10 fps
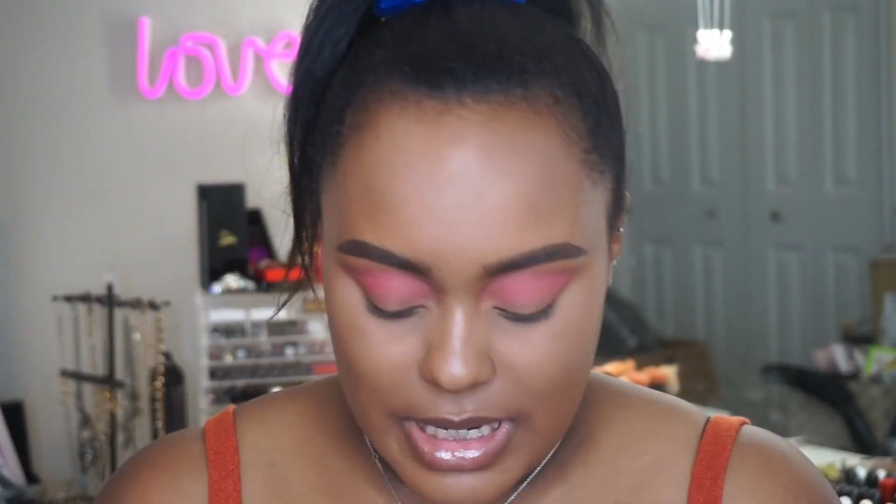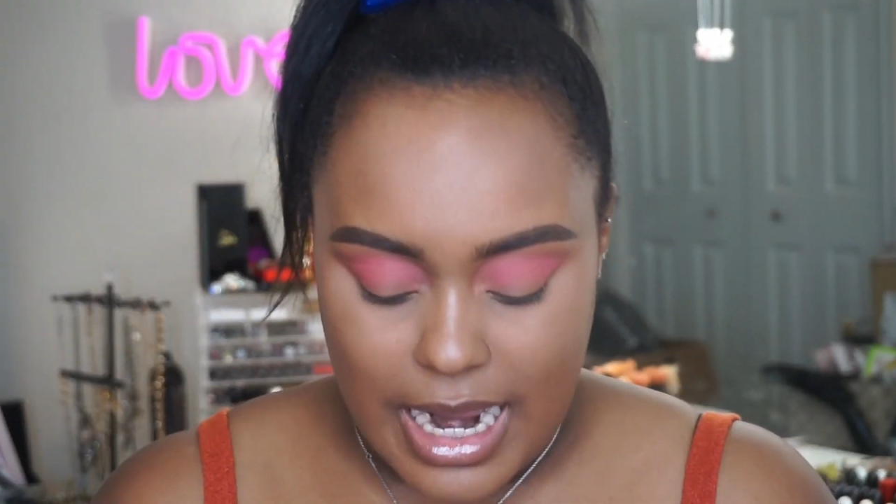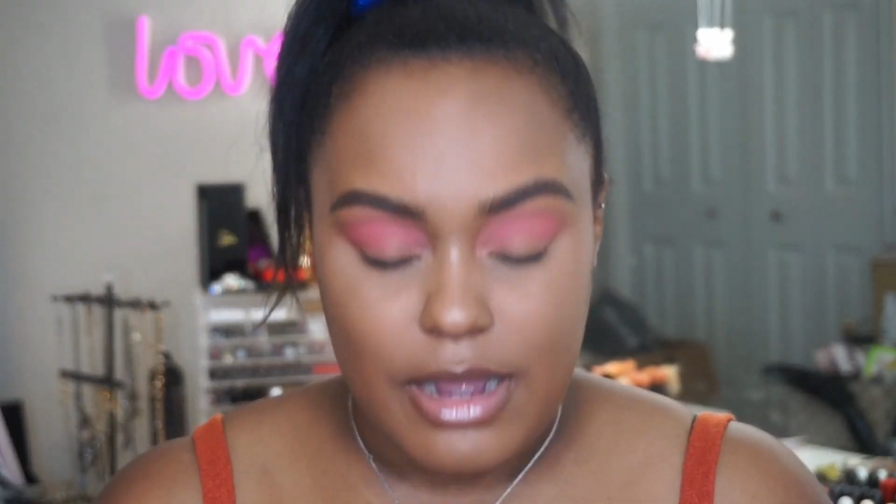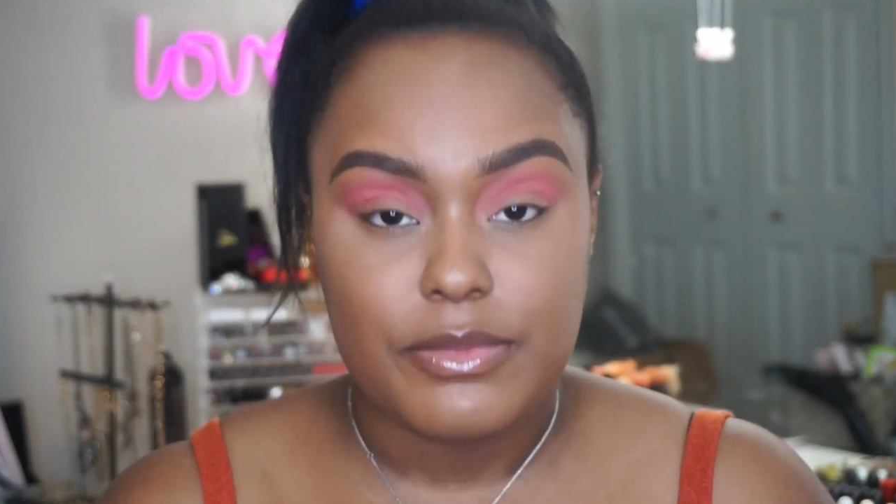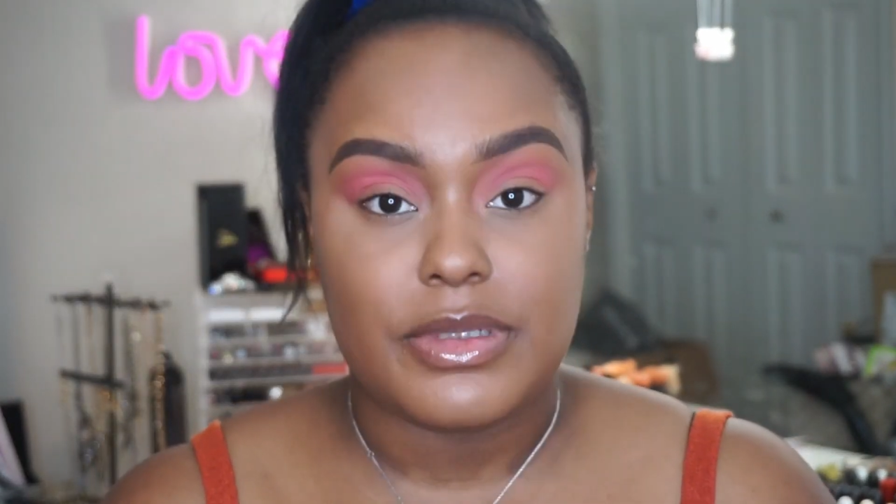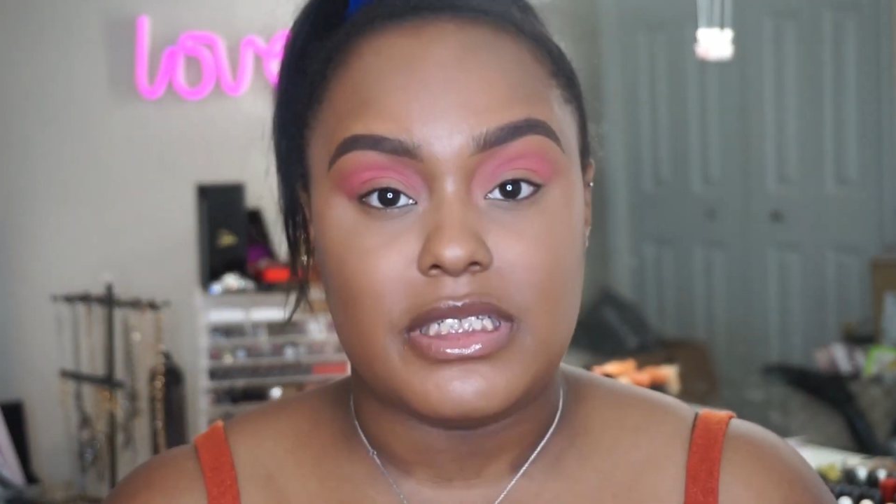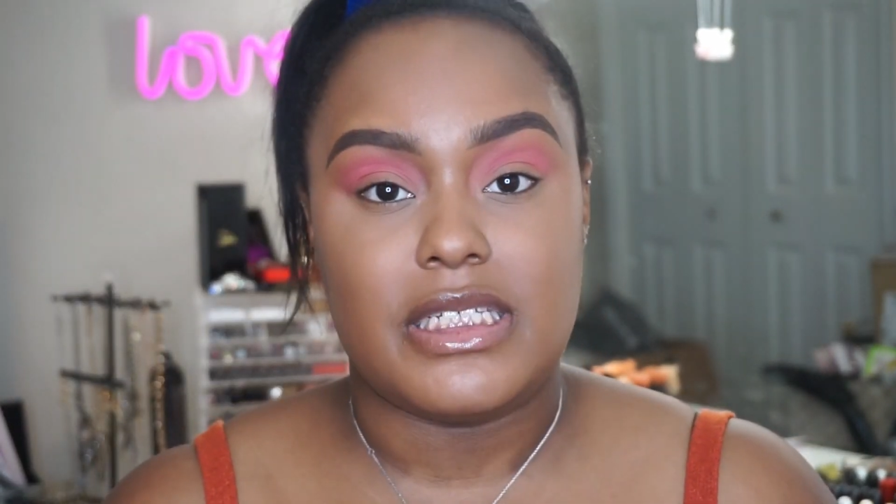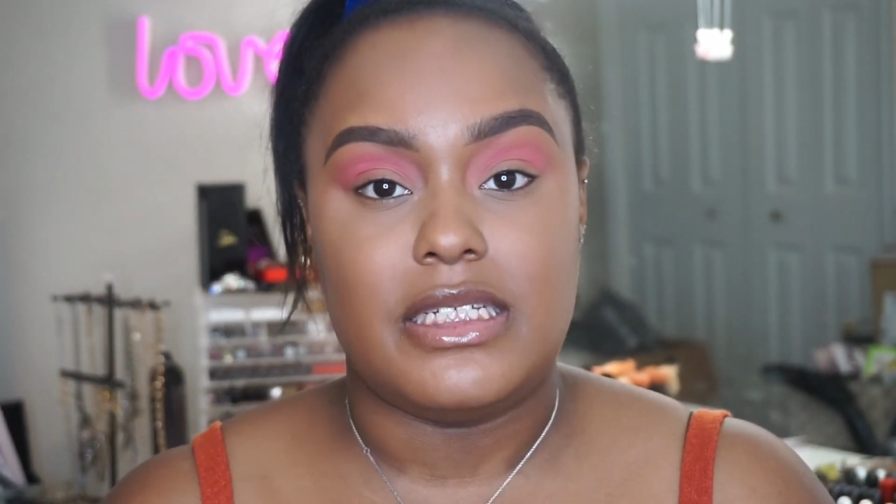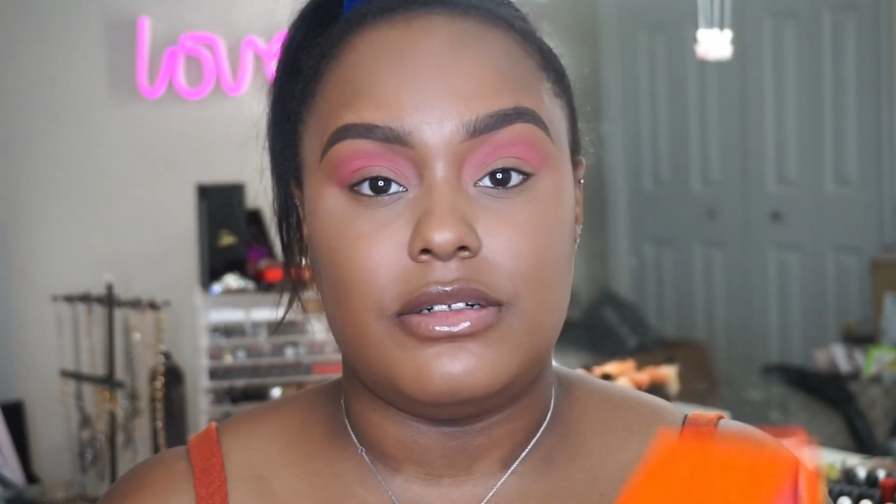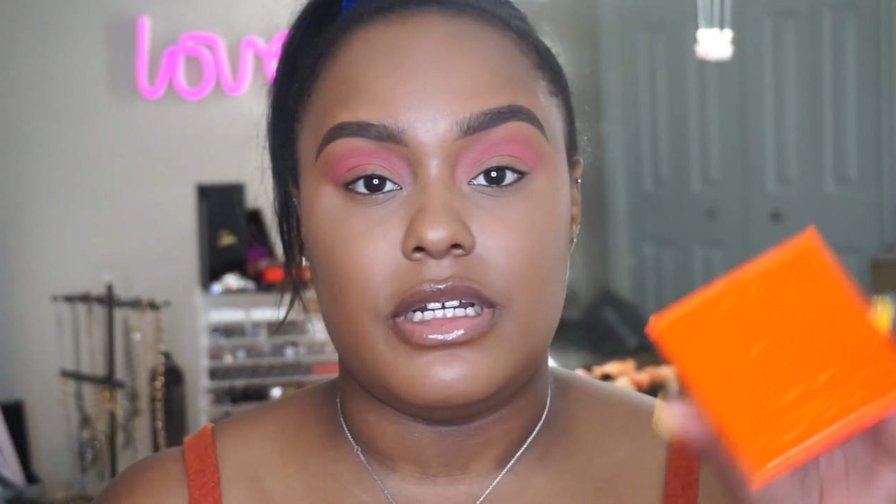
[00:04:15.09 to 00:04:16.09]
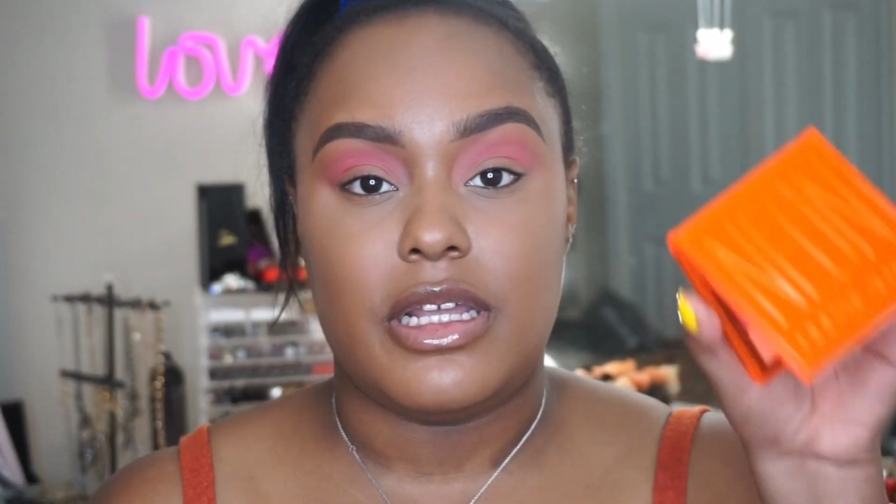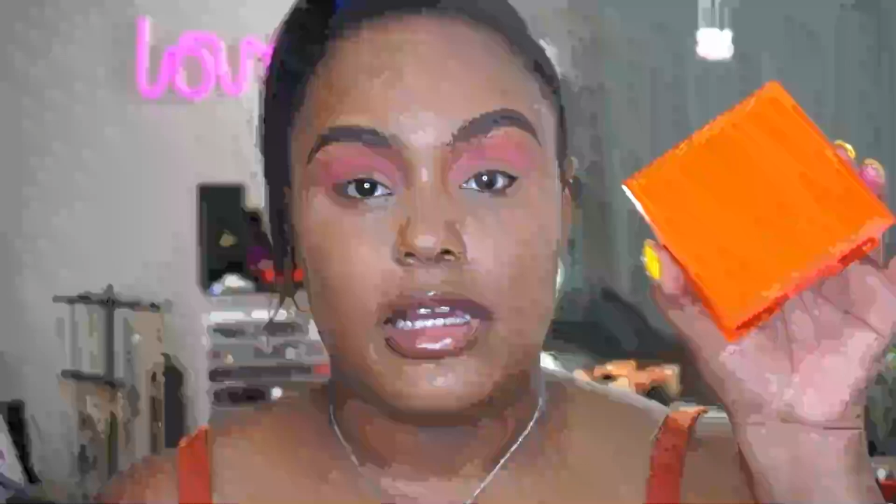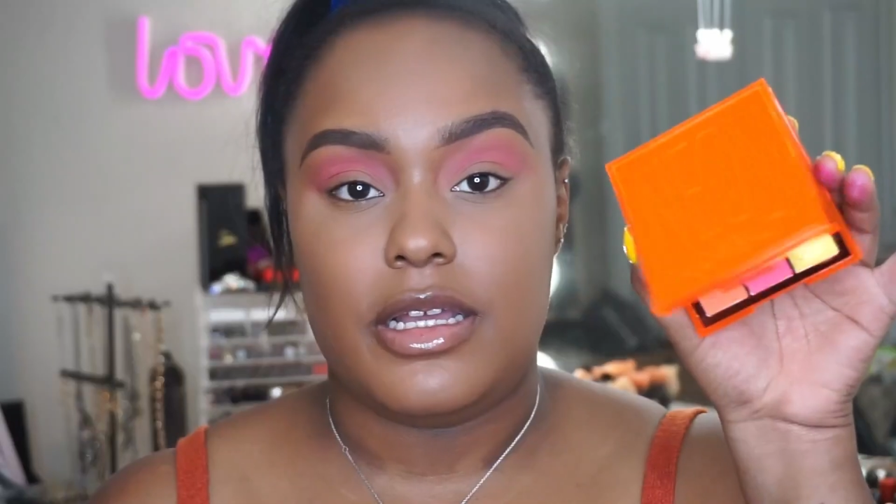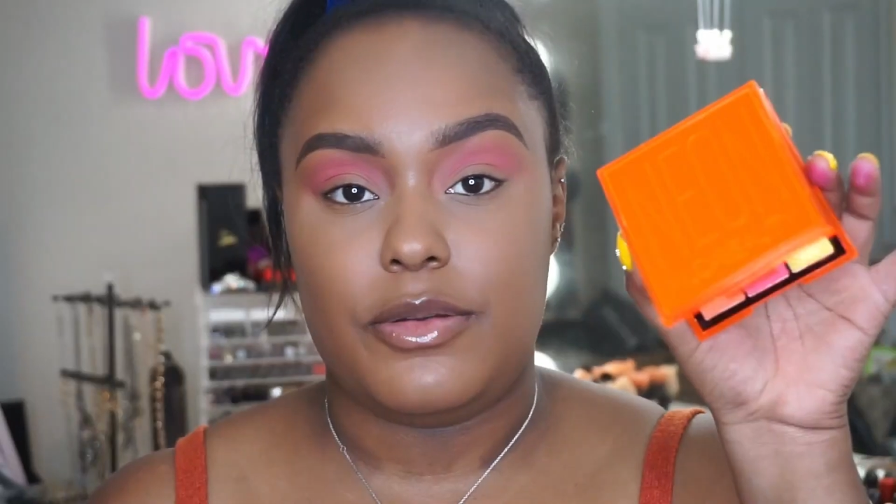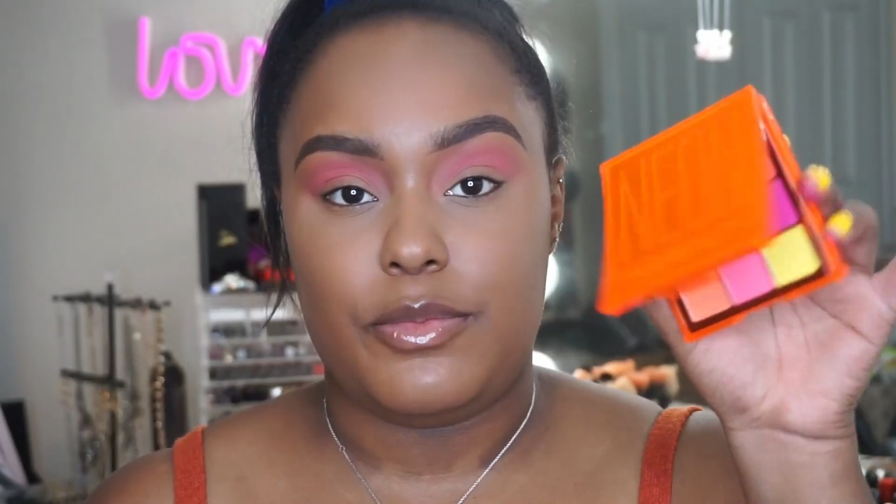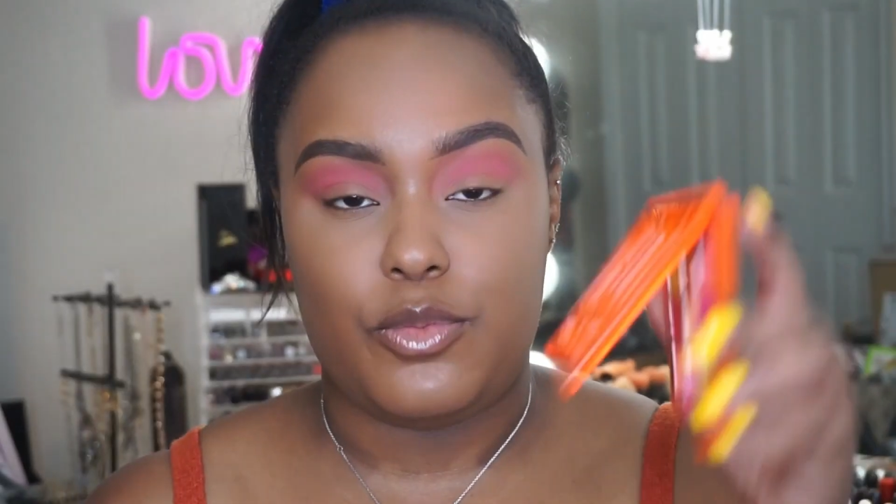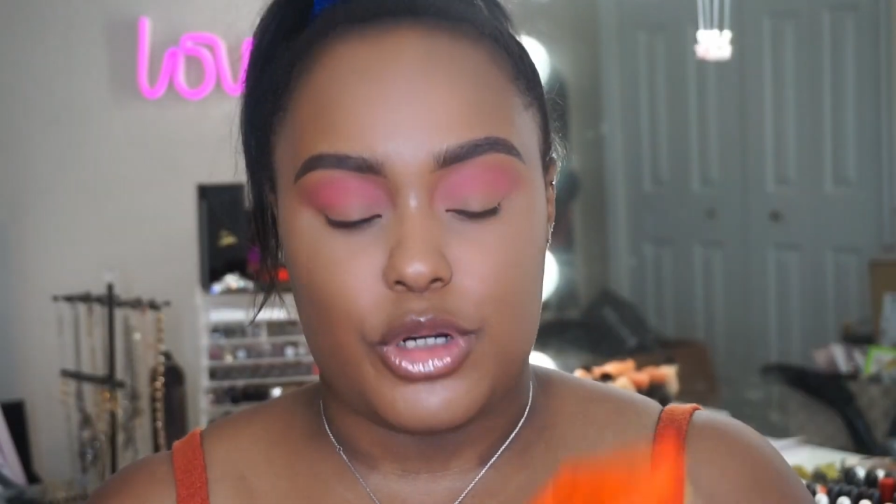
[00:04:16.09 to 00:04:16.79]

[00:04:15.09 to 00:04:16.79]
So now I'm still gonna